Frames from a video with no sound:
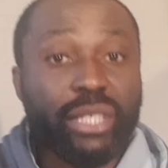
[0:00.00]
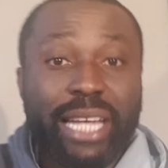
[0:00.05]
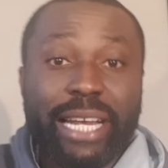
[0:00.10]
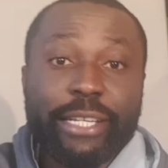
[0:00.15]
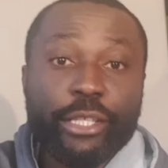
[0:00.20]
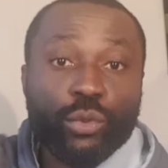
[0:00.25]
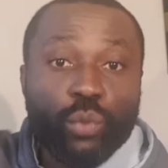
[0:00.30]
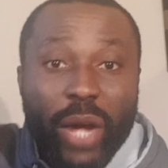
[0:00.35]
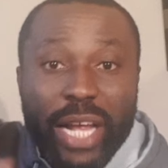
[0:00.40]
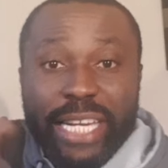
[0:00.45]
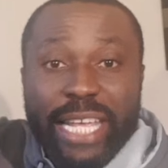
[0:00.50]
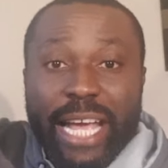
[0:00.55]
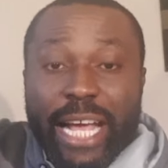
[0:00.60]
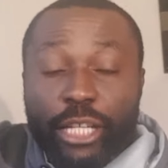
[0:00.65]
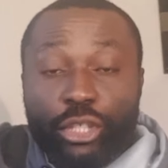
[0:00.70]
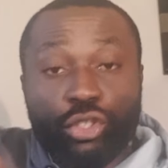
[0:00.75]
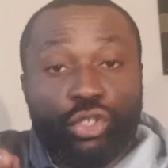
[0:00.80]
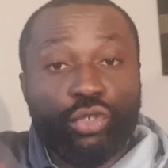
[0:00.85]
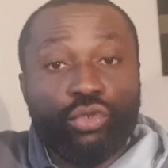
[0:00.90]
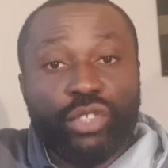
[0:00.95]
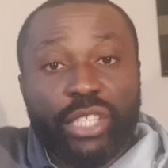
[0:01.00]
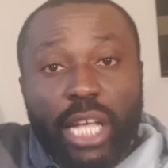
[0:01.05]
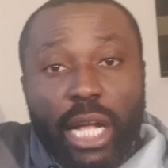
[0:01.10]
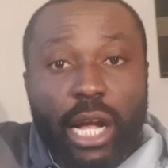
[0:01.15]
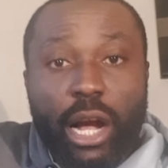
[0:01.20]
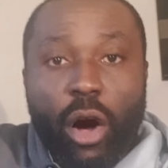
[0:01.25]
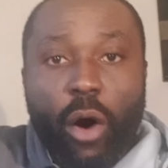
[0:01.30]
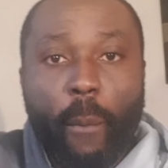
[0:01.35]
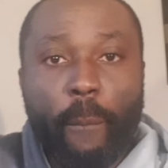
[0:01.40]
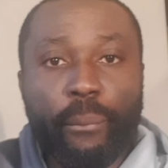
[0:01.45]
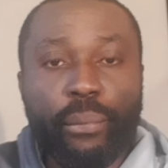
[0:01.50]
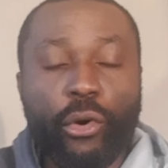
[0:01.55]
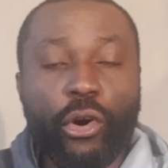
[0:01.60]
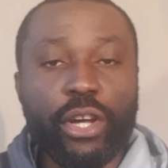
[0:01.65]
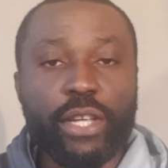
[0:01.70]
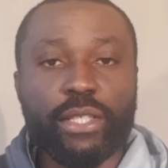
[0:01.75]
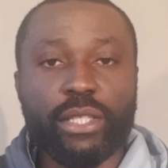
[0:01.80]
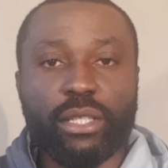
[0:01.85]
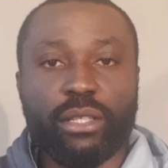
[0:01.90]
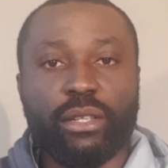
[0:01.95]
That is why they had to use a
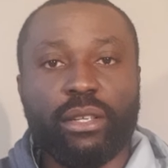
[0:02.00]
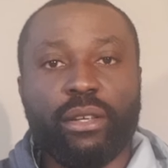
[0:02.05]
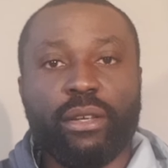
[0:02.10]
gunpoint.